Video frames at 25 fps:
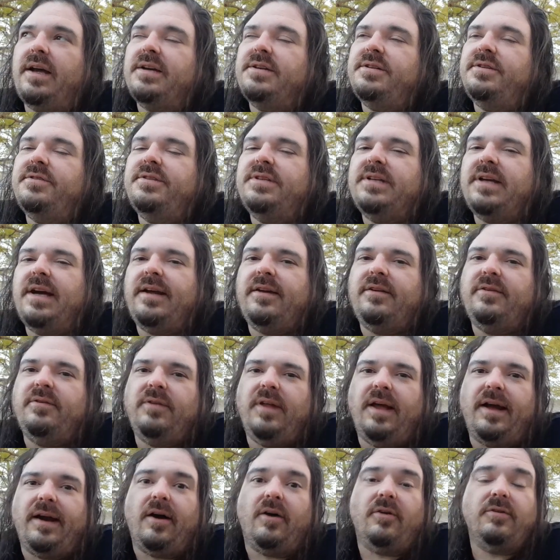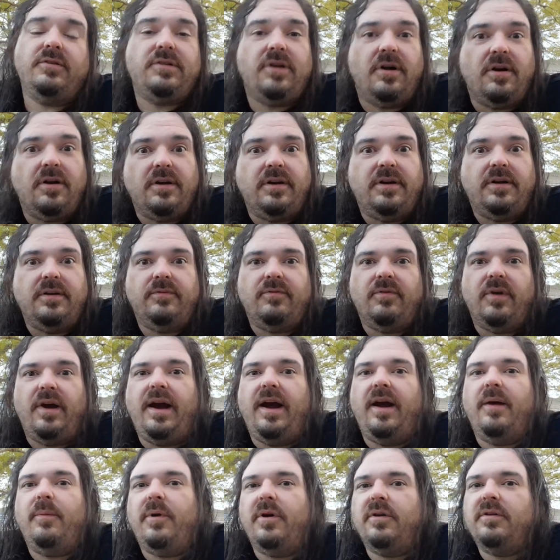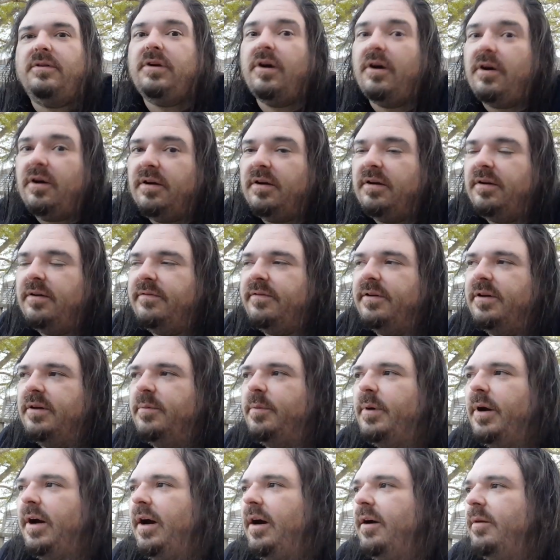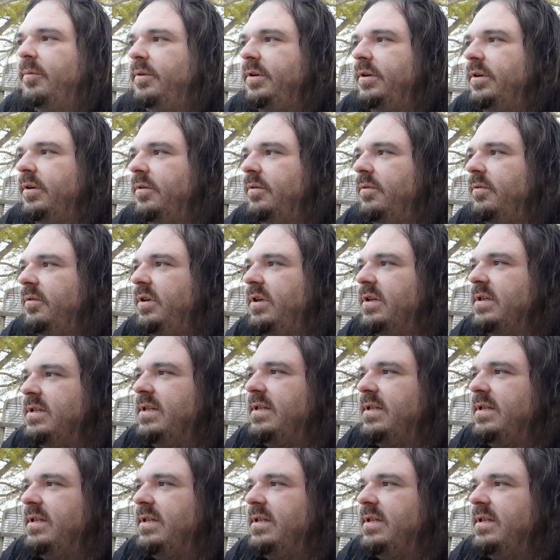you'd say I do like alternative rap, alternative hip hop, because